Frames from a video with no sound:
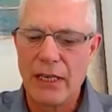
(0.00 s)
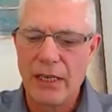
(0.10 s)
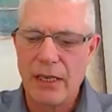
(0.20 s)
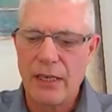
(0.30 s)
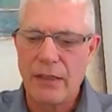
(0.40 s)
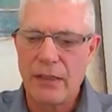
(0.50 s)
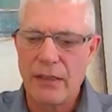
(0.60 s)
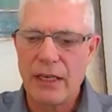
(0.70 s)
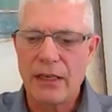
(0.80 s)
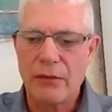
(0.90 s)
Mm-hmm. That
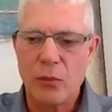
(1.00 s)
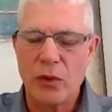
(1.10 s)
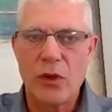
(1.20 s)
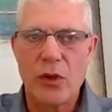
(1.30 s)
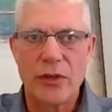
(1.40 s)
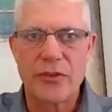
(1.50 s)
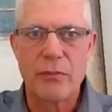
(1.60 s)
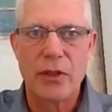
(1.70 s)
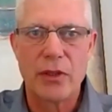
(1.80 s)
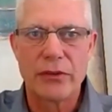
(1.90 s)
will cause a
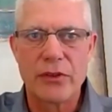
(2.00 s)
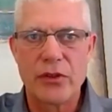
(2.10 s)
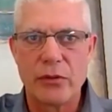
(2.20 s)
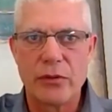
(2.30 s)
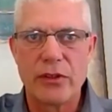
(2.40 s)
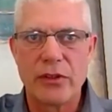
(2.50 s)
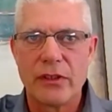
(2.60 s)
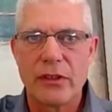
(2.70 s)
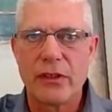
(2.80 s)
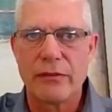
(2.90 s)
multitude
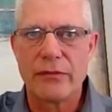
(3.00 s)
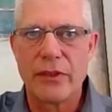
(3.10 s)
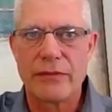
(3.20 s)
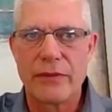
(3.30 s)
of different